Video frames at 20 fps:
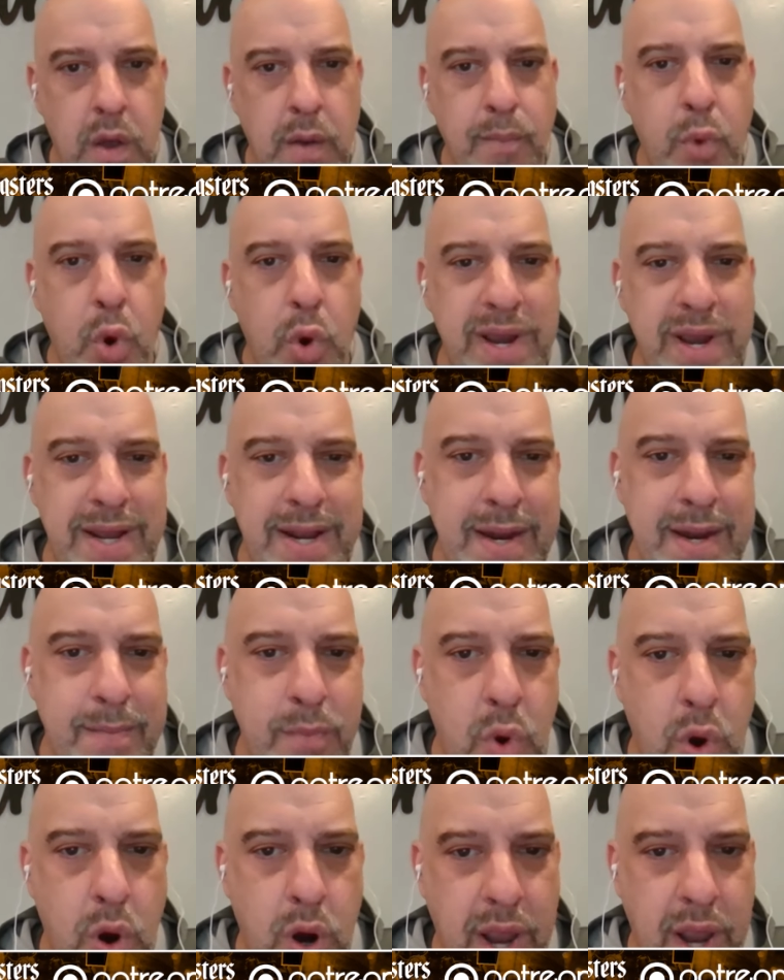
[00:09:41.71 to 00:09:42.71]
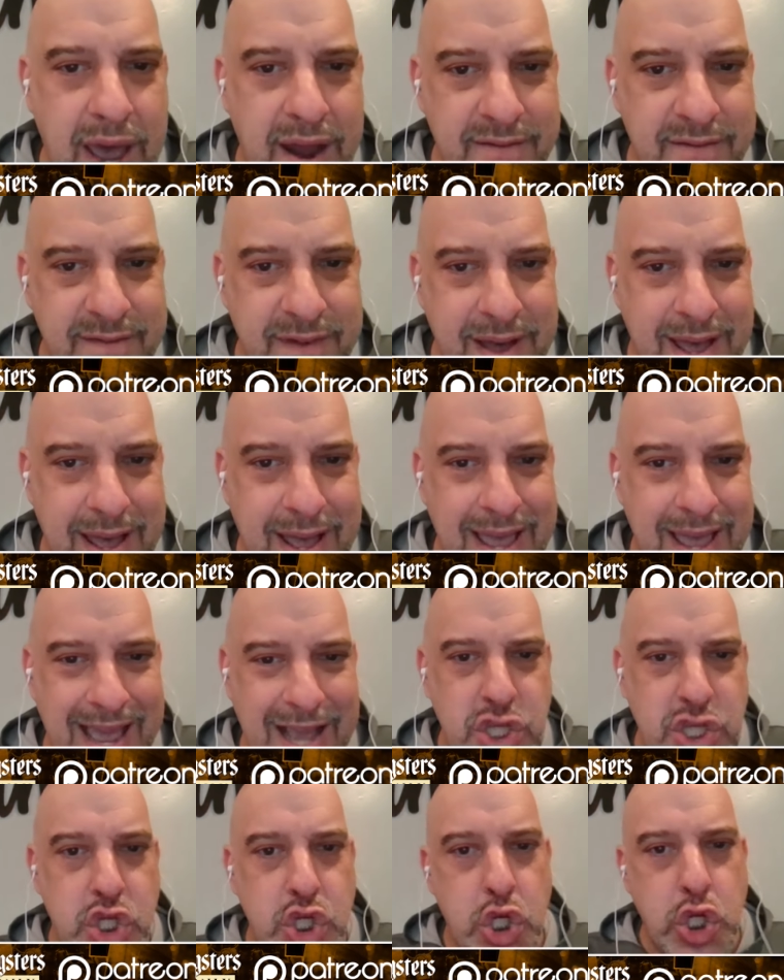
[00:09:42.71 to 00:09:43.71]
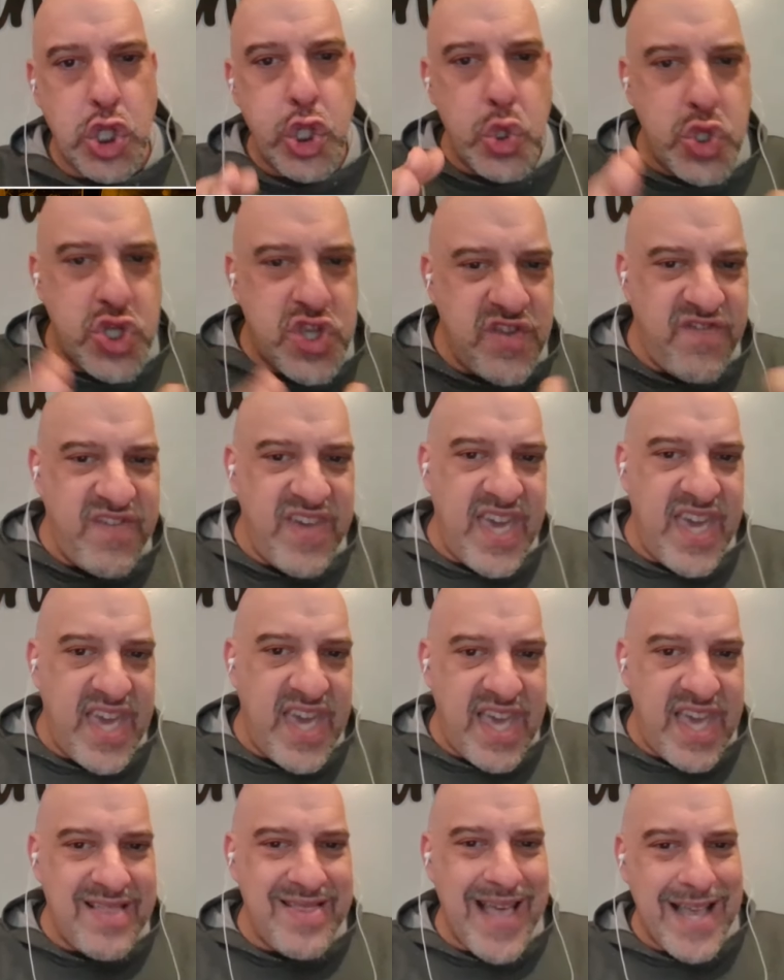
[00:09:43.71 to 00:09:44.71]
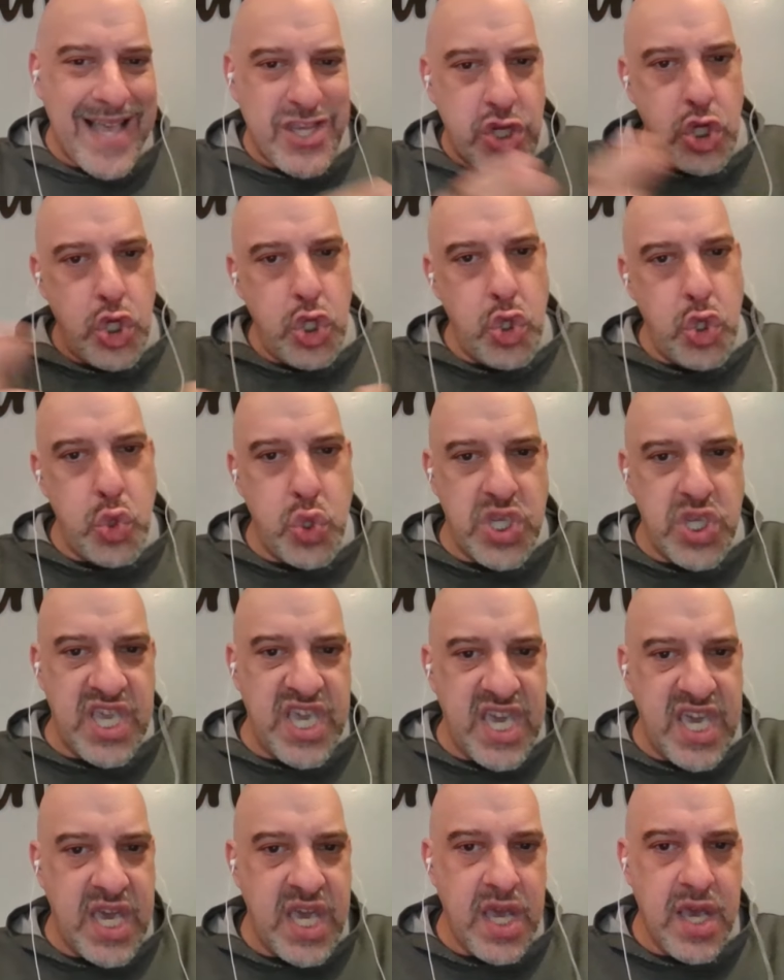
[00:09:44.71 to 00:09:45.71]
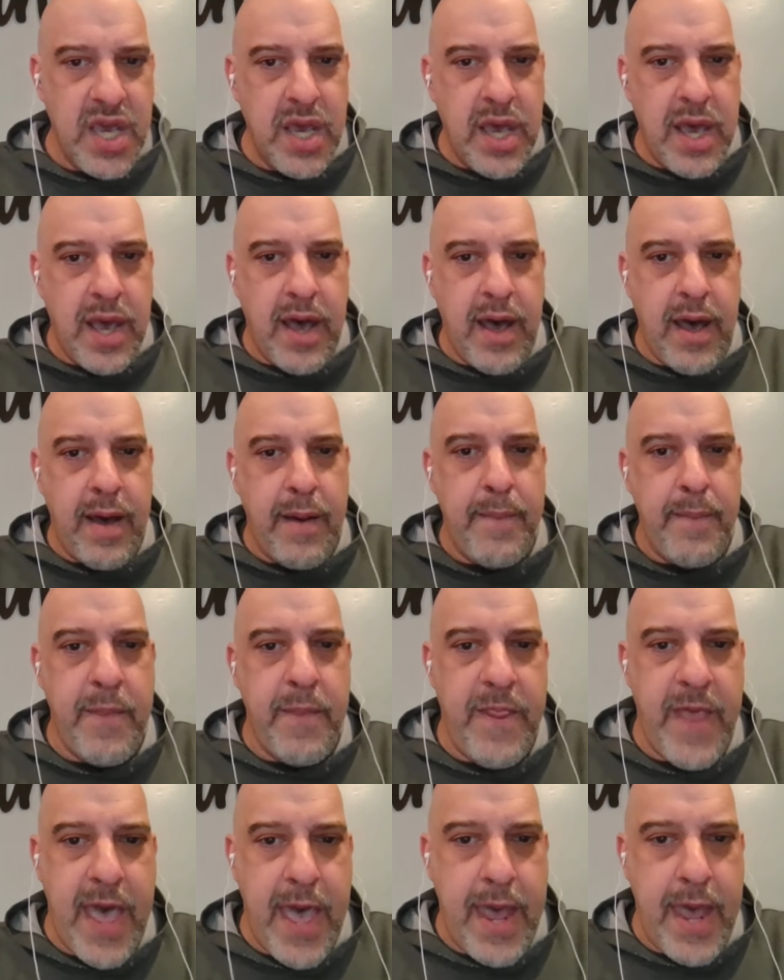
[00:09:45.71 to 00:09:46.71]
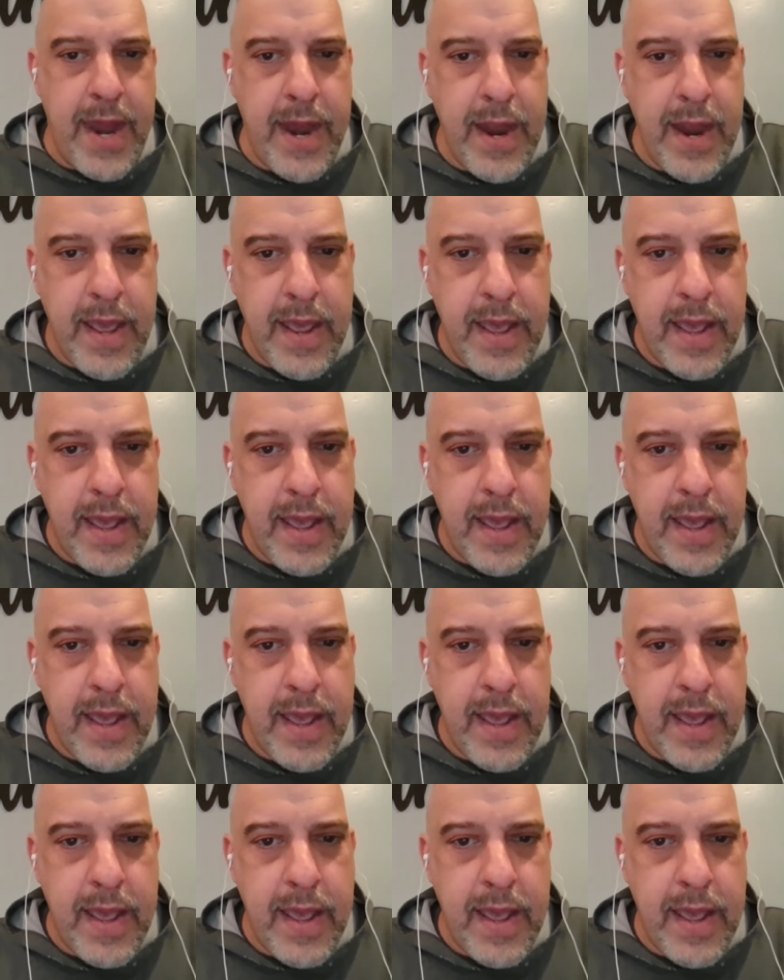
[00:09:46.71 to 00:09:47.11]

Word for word: more more kind of uh, exclusively, less newsy um, than